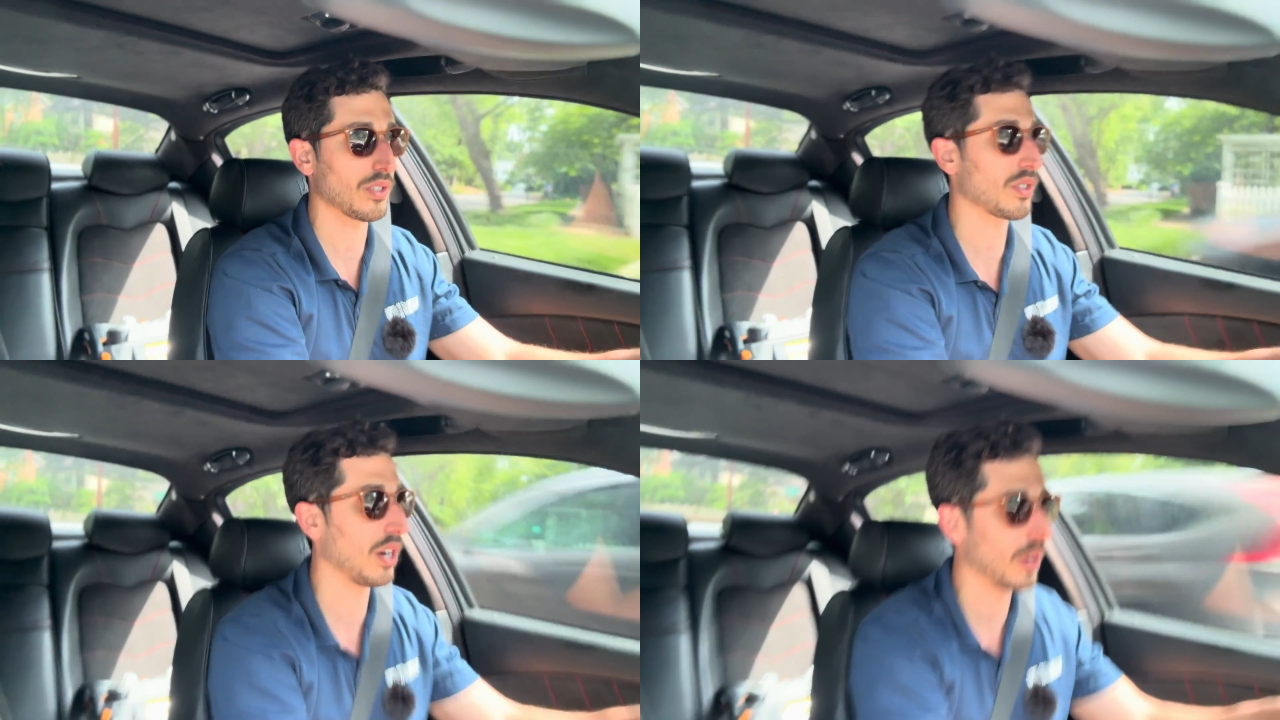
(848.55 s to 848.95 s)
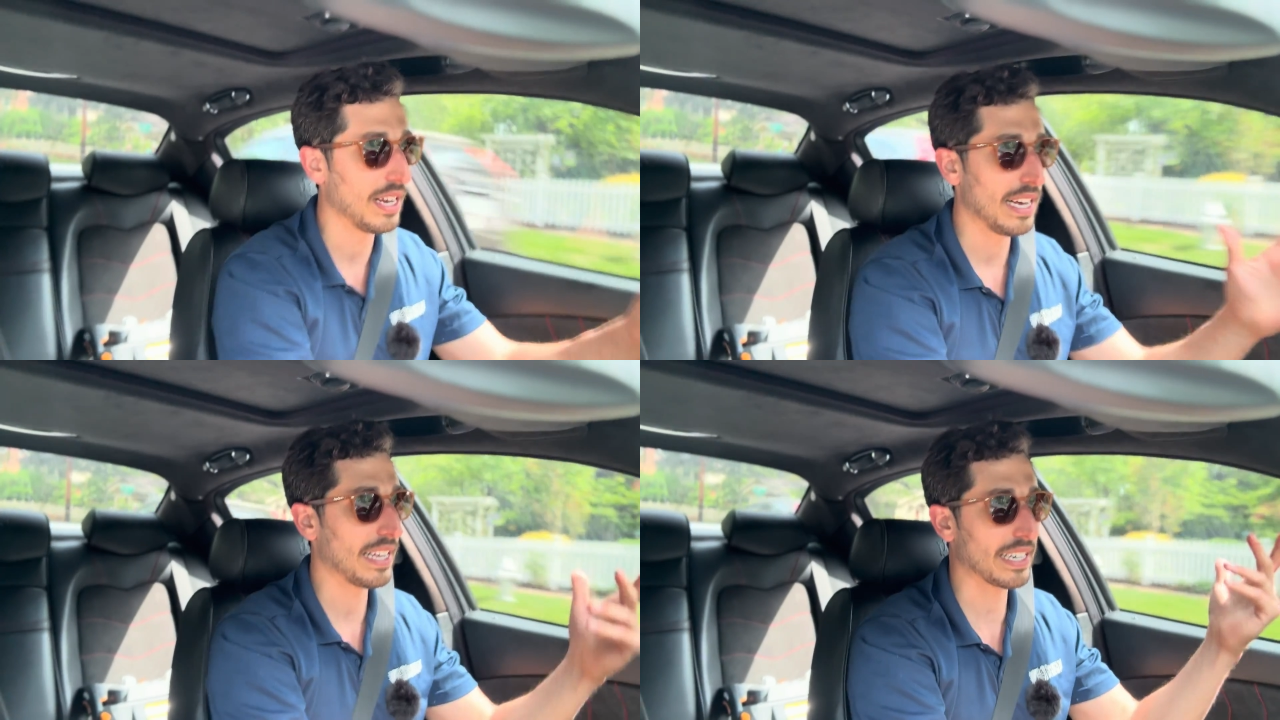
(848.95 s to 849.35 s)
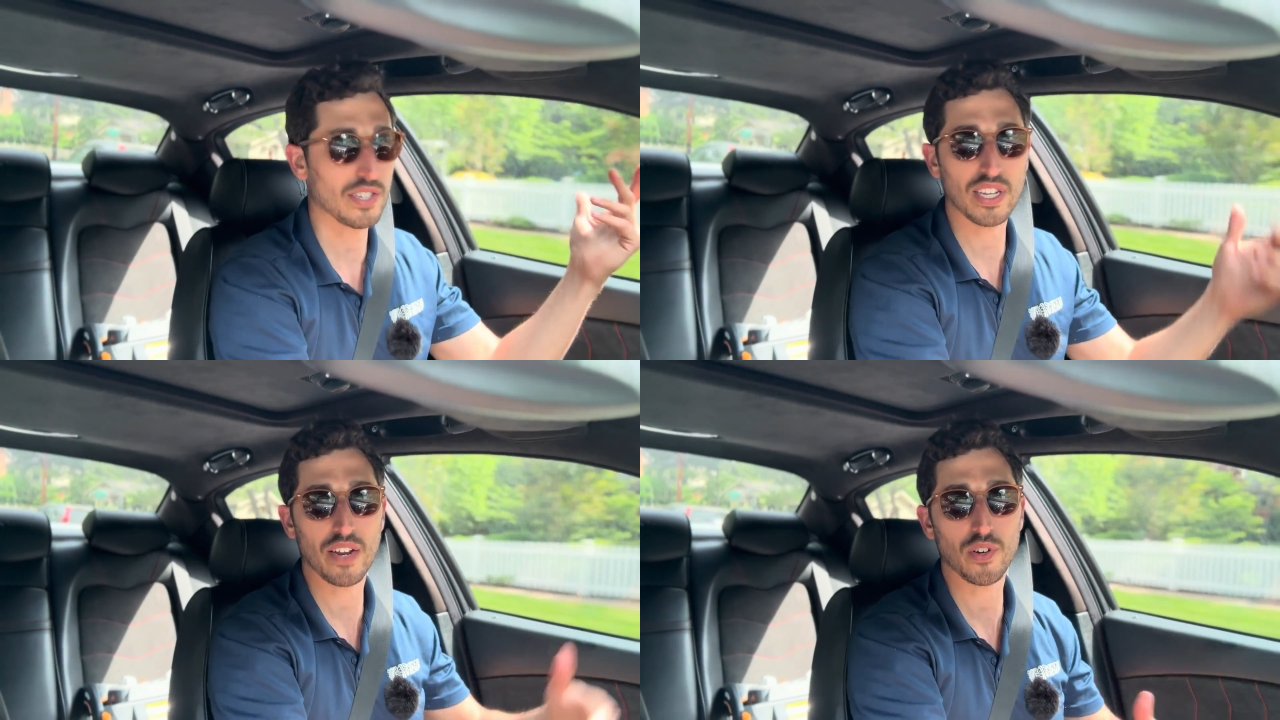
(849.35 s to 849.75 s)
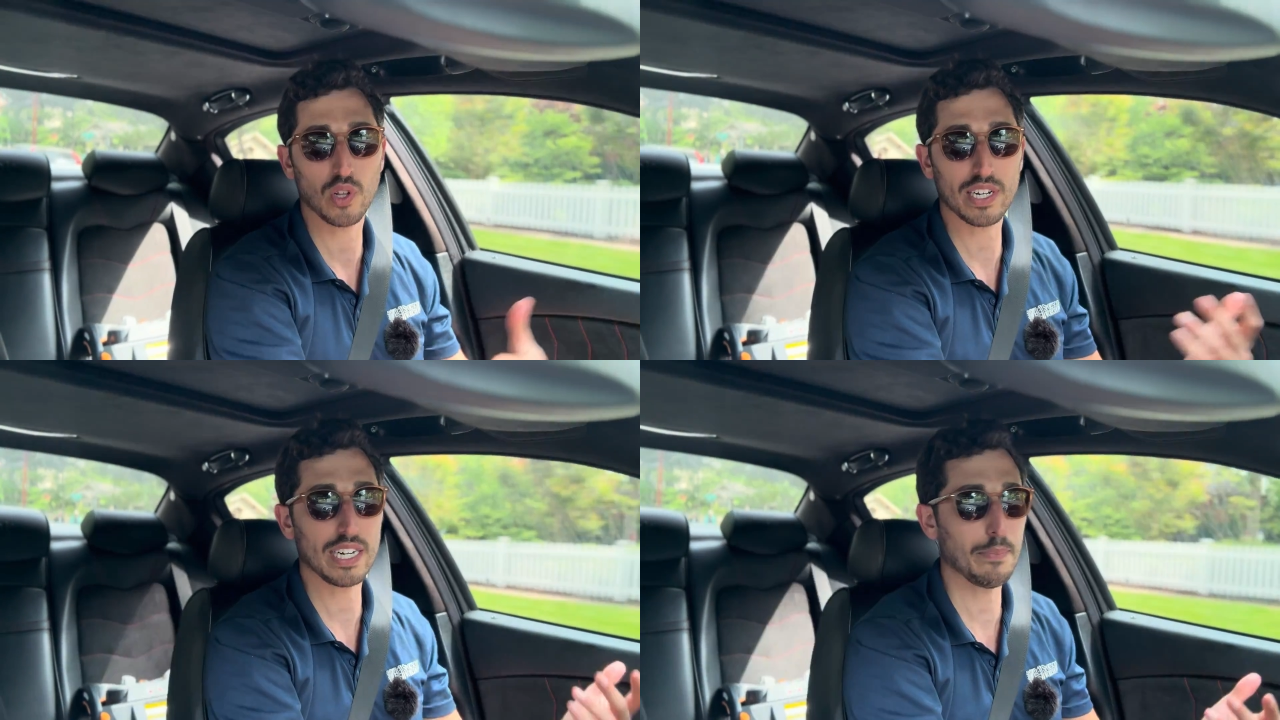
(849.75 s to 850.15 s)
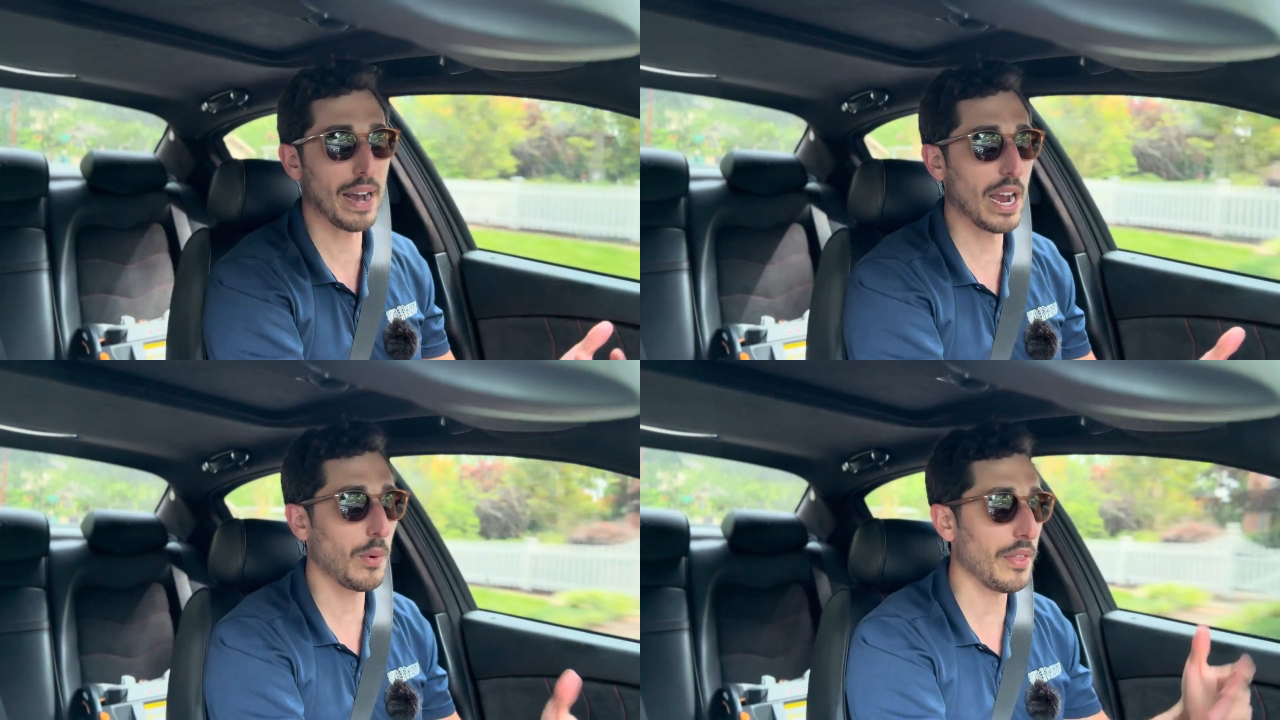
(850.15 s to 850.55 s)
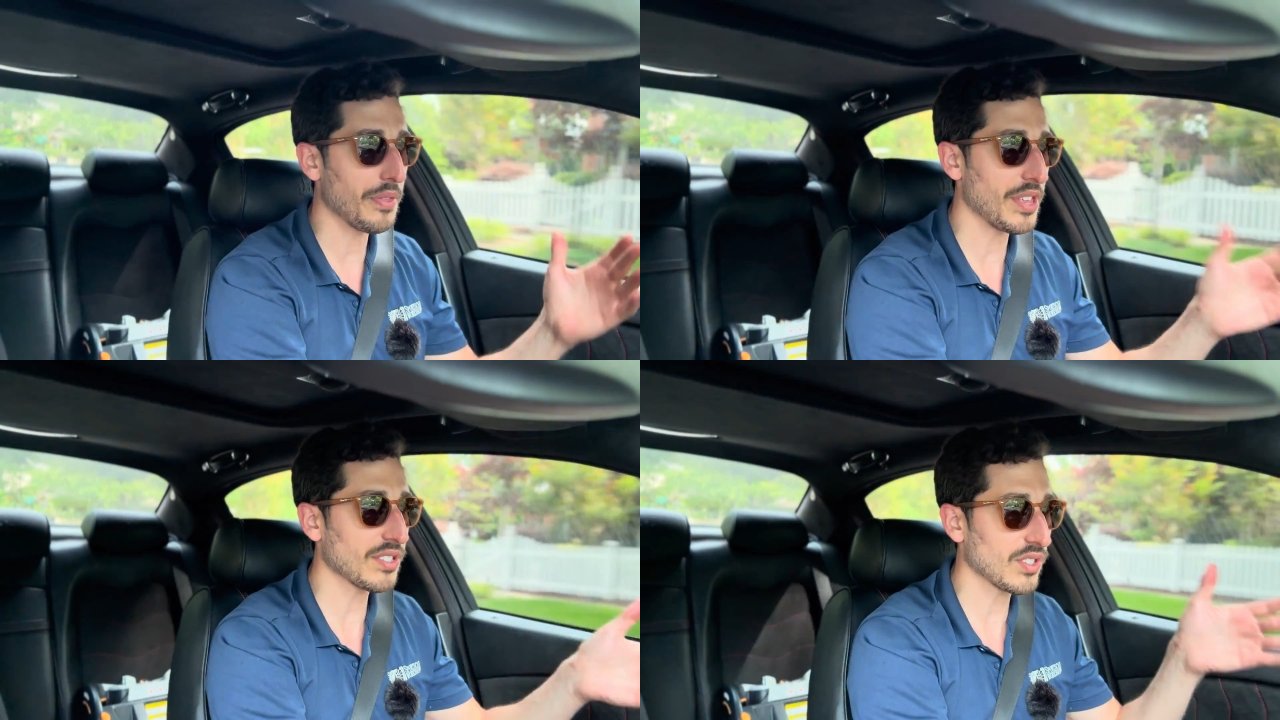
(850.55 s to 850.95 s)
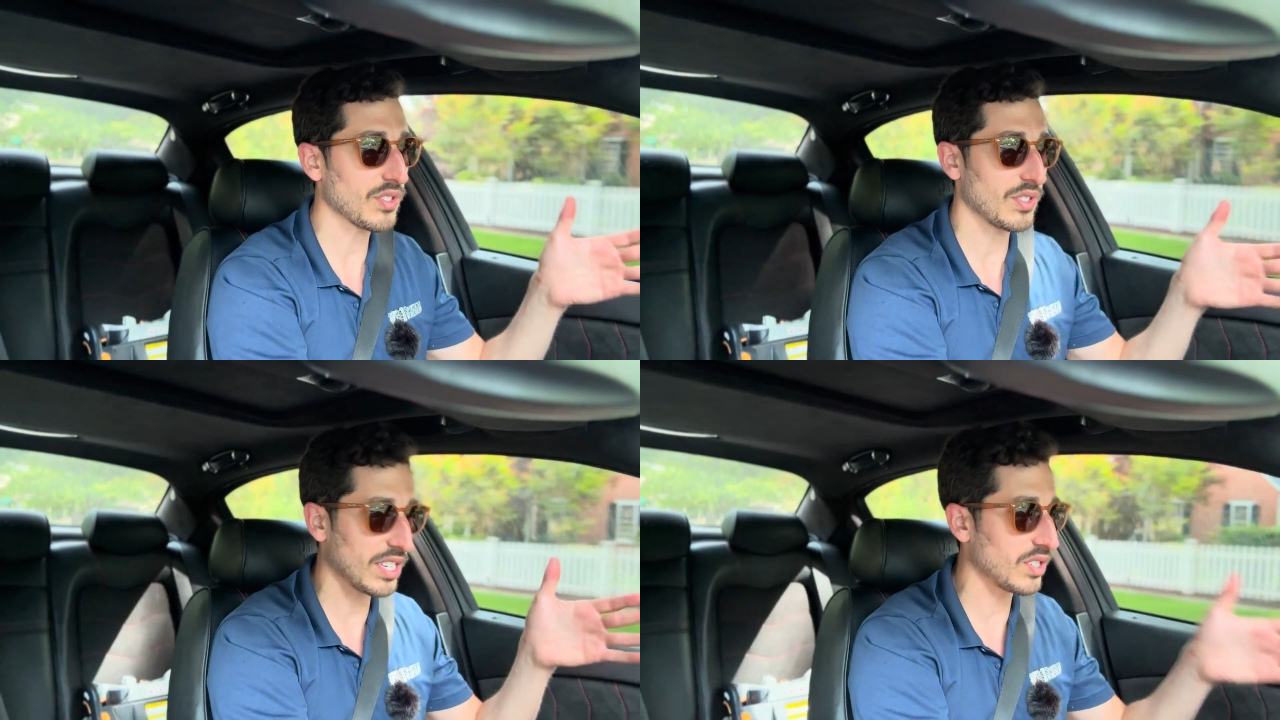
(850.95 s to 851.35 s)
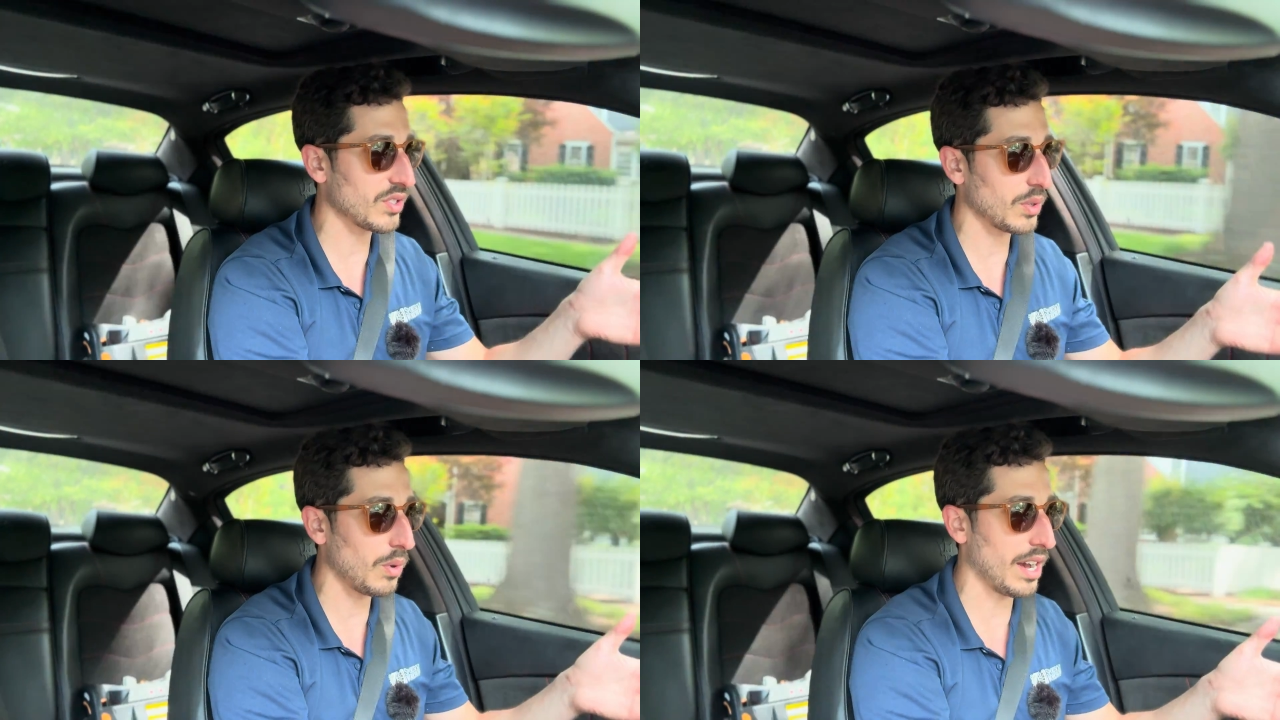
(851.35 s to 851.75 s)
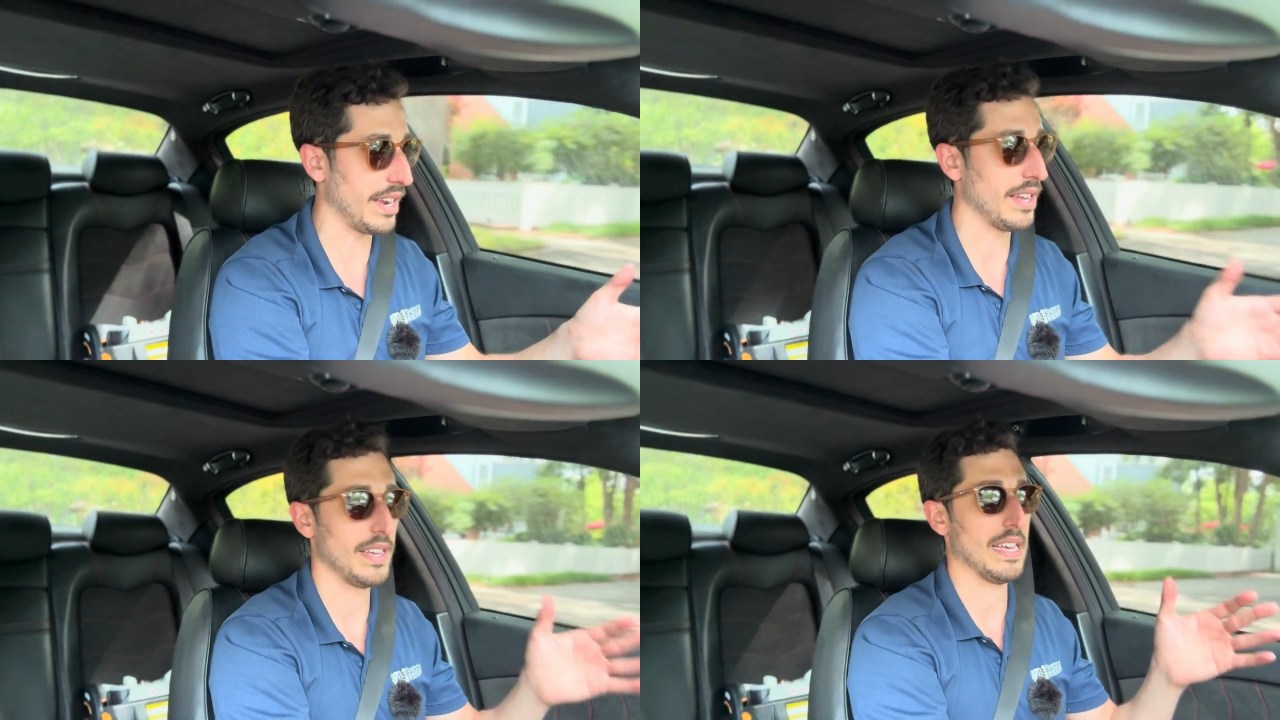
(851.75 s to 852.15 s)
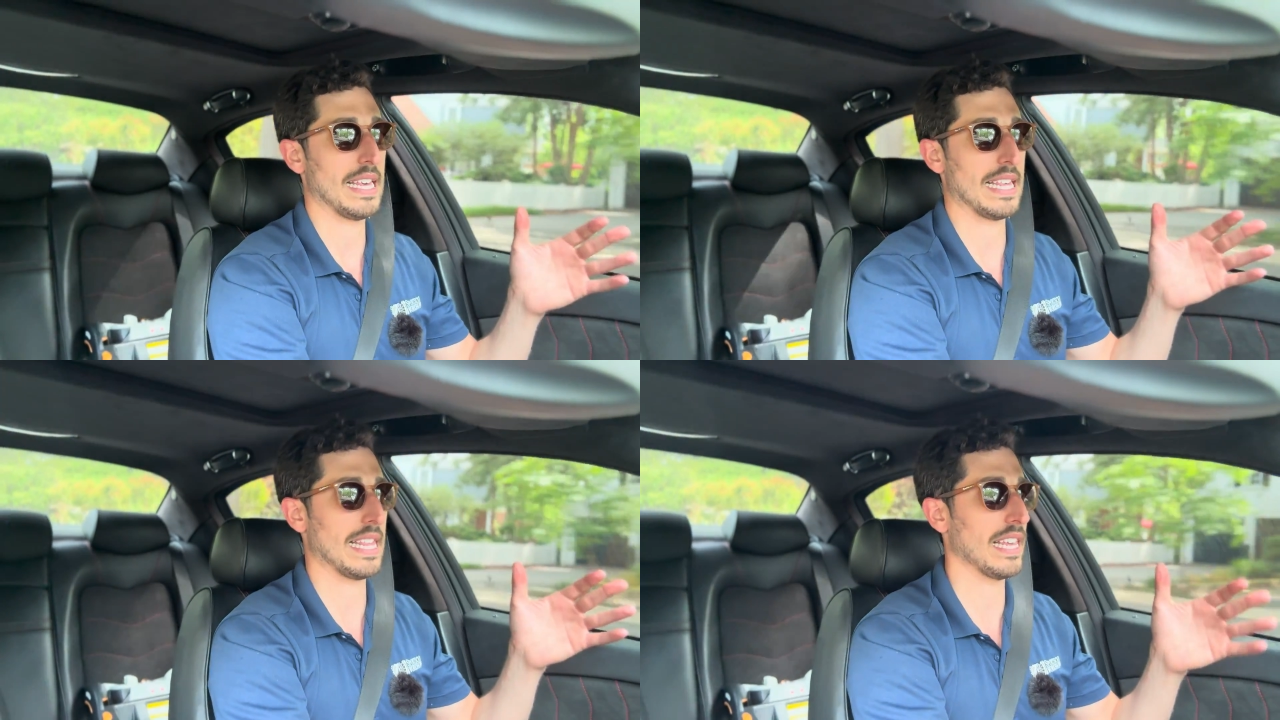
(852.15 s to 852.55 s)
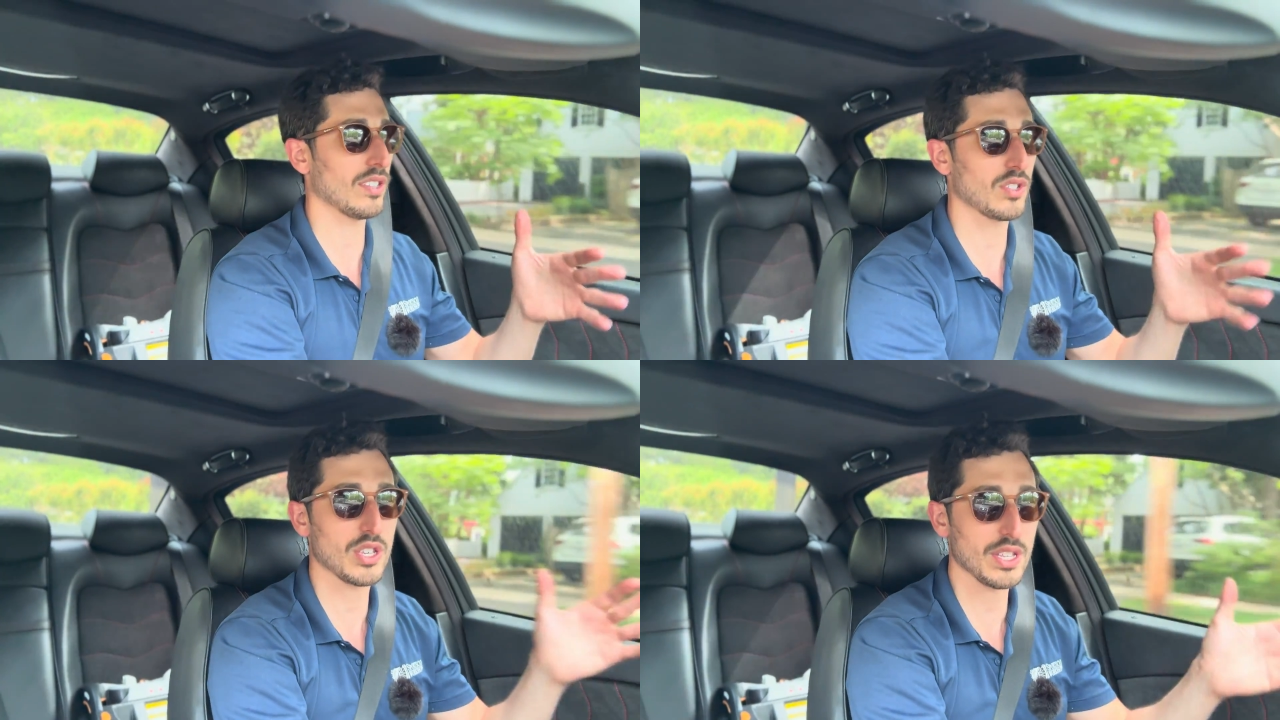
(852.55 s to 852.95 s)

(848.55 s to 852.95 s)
So, like I said, if you're looking to buy one, this is the one. This